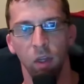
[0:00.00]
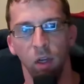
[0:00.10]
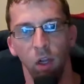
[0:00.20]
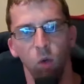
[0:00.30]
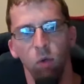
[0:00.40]

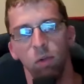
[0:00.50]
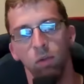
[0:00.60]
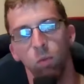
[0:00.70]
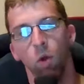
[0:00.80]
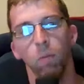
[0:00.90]
Hello,
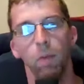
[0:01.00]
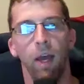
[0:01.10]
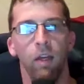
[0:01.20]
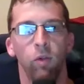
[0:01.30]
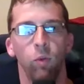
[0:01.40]
welcome
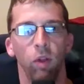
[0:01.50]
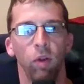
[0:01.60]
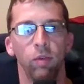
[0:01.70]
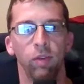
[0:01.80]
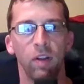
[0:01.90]
back to
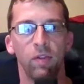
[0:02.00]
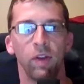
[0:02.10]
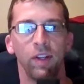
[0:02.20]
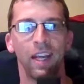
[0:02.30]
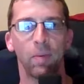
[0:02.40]
another
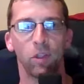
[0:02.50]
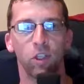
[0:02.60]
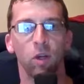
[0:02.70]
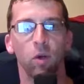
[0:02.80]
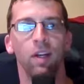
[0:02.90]
fun-filled
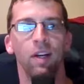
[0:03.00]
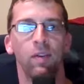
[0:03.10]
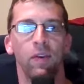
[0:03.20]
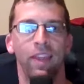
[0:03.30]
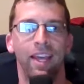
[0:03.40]
episode
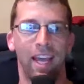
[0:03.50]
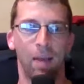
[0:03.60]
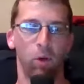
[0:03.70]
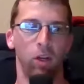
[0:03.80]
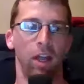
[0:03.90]
of the
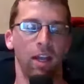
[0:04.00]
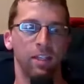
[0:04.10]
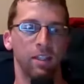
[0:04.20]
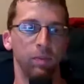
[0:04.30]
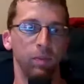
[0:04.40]

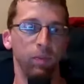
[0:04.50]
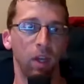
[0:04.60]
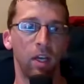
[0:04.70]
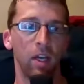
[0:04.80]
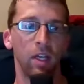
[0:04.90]
Hammercast.
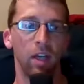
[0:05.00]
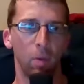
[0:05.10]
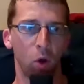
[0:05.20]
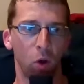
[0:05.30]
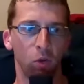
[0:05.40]

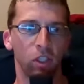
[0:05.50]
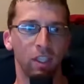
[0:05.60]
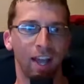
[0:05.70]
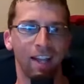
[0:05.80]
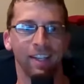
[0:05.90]
I'm your
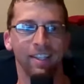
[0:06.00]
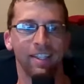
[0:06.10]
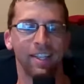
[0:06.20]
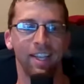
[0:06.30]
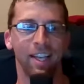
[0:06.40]
host,
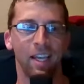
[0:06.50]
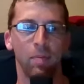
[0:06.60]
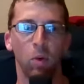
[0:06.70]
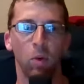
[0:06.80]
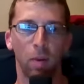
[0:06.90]
Alex, the
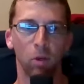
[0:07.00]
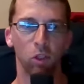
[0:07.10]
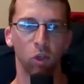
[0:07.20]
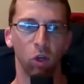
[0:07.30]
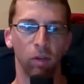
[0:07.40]
Hebrew Hammer
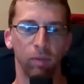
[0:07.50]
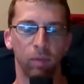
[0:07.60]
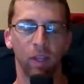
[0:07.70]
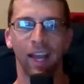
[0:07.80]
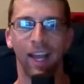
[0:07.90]
Salkin,
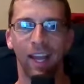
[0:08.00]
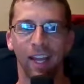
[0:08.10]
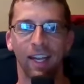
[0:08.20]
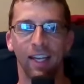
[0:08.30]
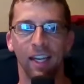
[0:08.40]

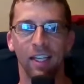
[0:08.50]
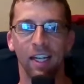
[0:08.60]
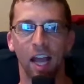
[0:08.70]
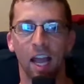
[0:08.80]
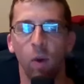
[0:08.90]
and
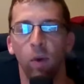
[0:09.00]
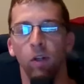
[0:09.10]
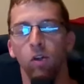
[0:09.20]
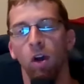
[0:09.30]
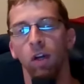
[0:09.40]
today I want
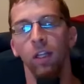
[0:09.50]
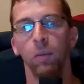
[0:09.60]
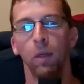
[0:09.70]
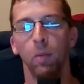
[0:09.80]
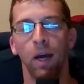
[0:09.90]
to talk a
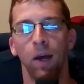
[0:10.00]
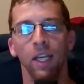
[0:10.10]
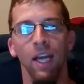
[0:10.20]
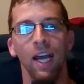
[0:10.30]
little bit about